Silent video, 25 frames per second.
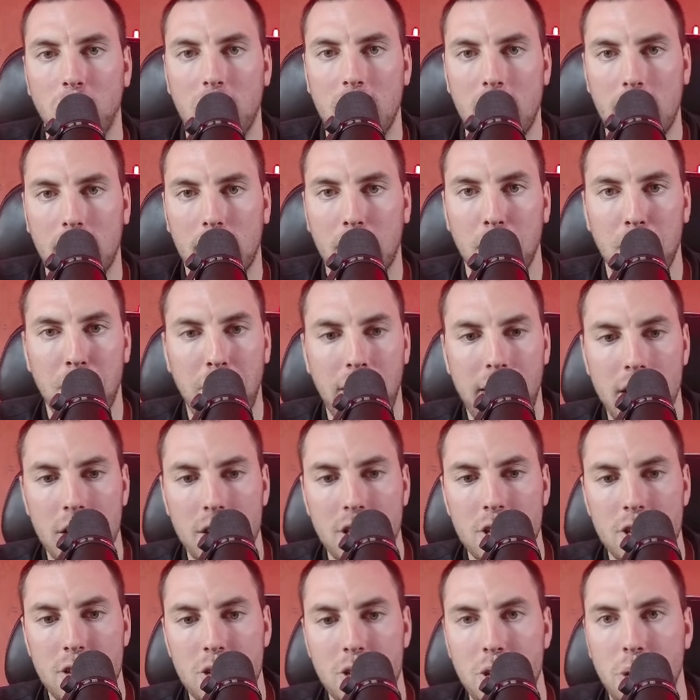We got to compare
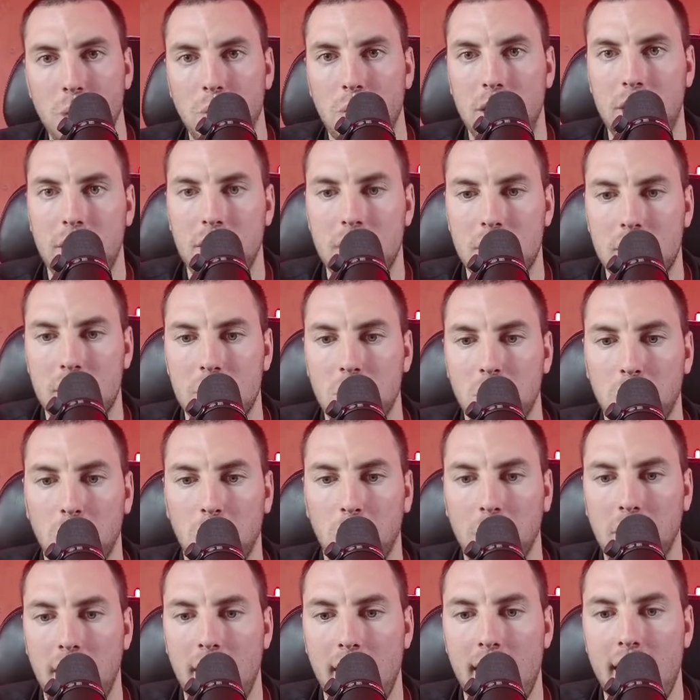the two, and this is
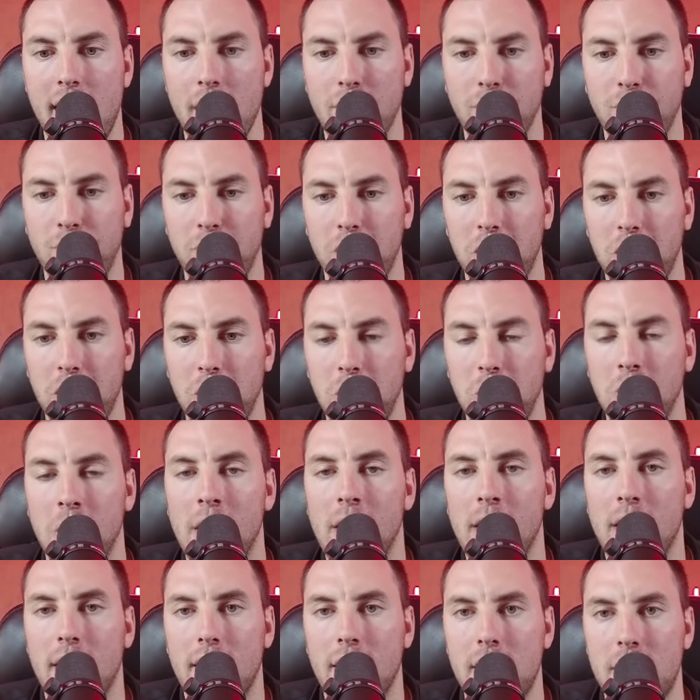what we have for you
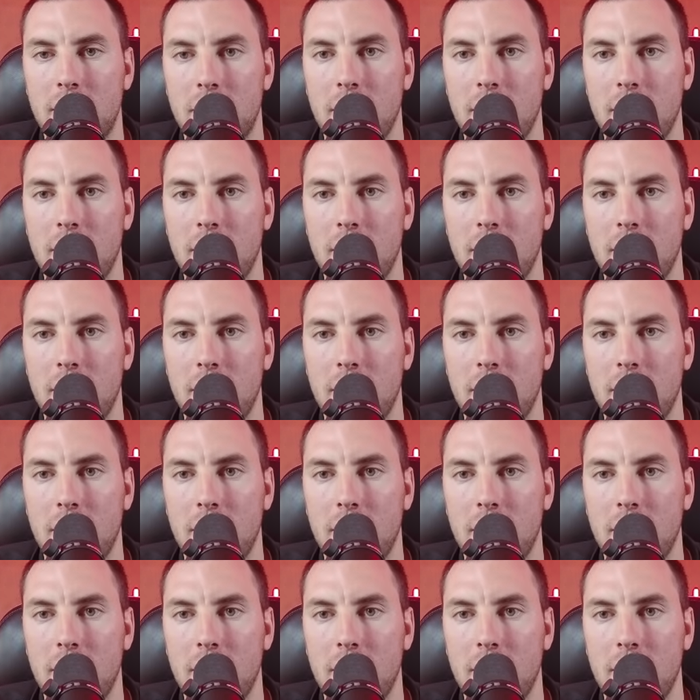in